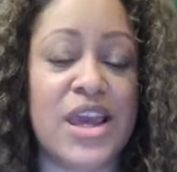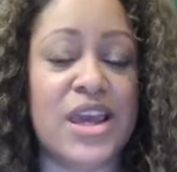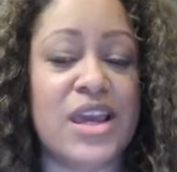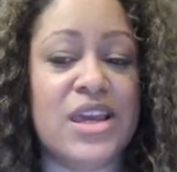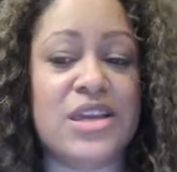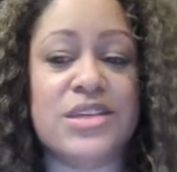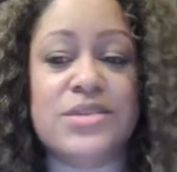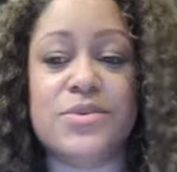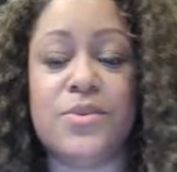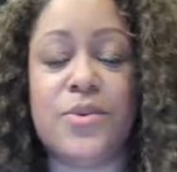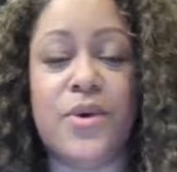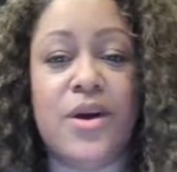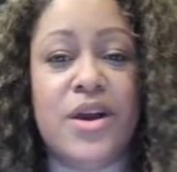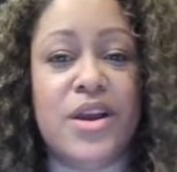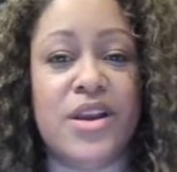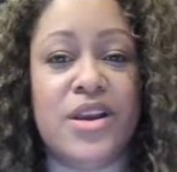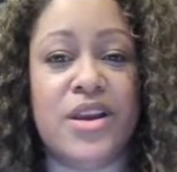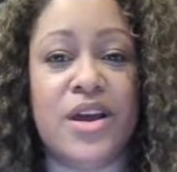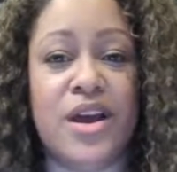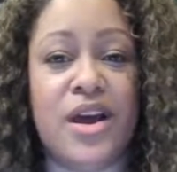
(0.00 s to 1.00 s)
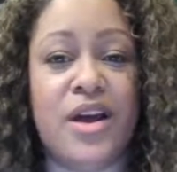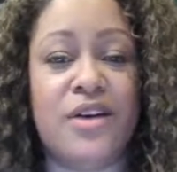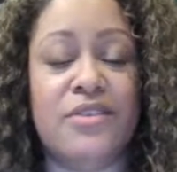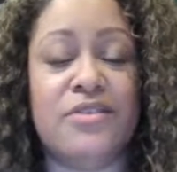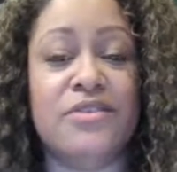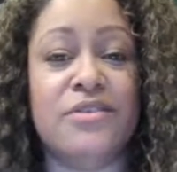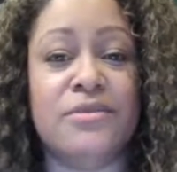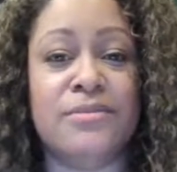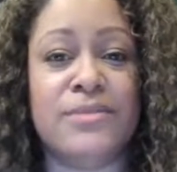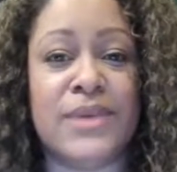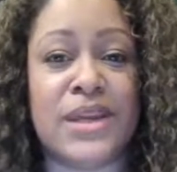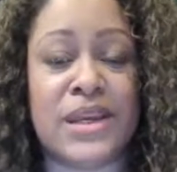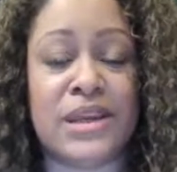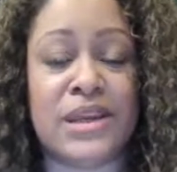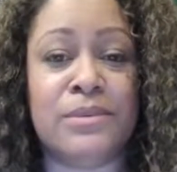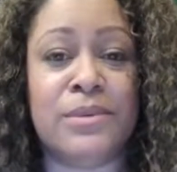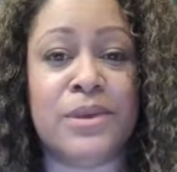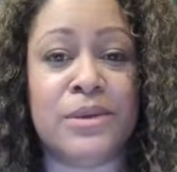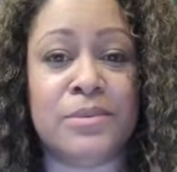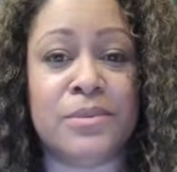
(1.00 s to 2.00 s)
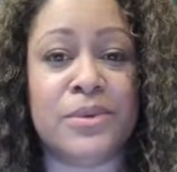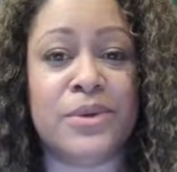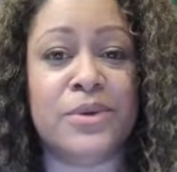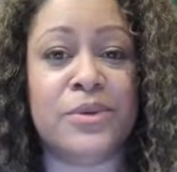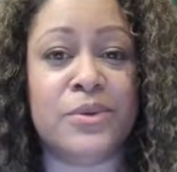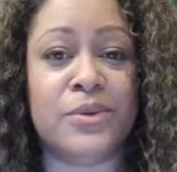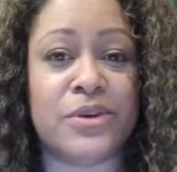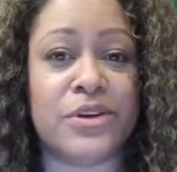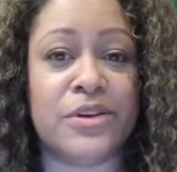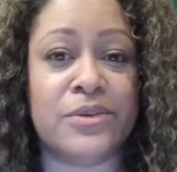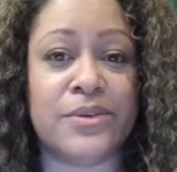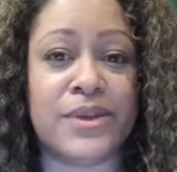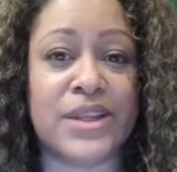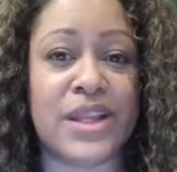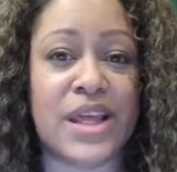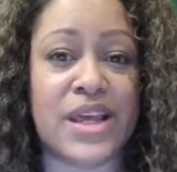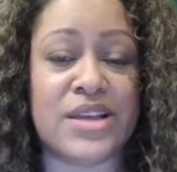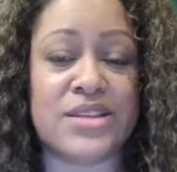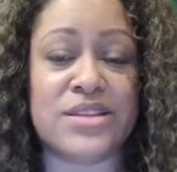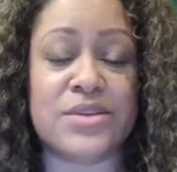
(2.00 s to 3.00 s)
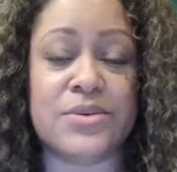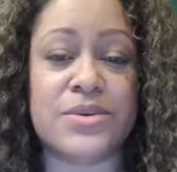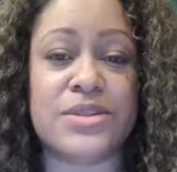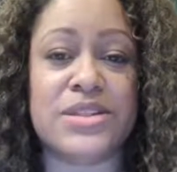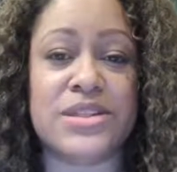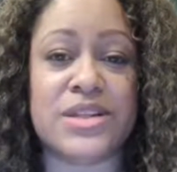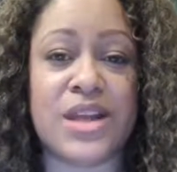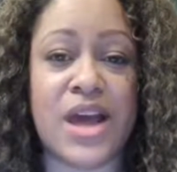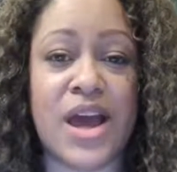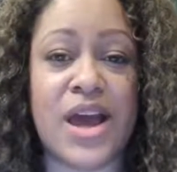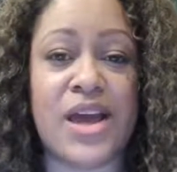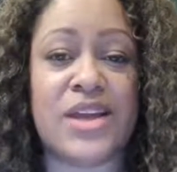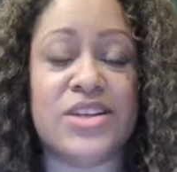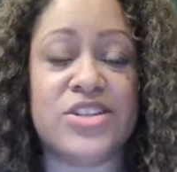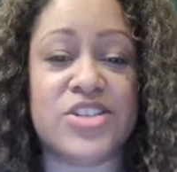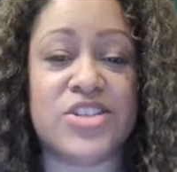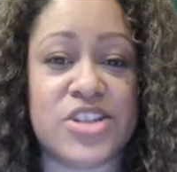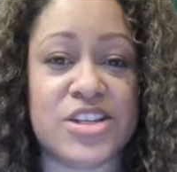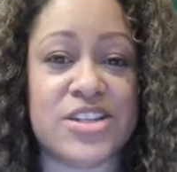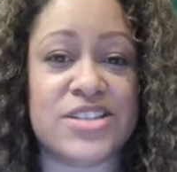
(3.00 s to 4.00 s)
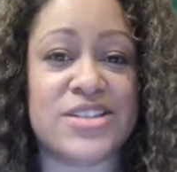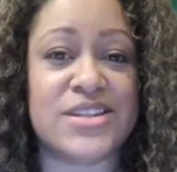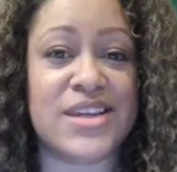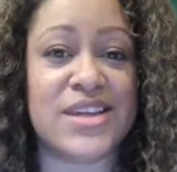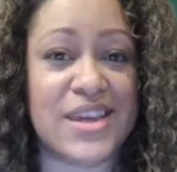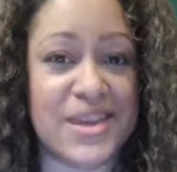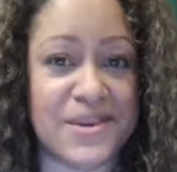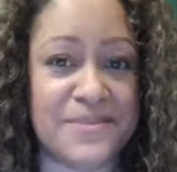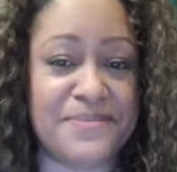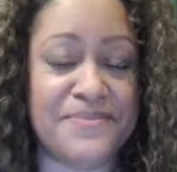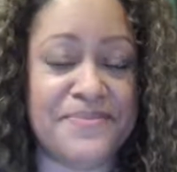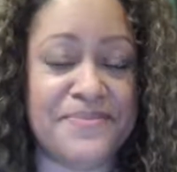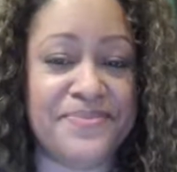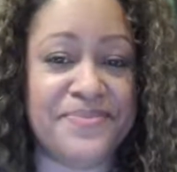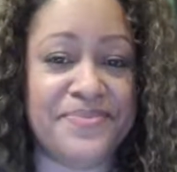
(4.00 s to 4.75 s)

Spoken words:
He's one of many people who are doing that. So it's not just him.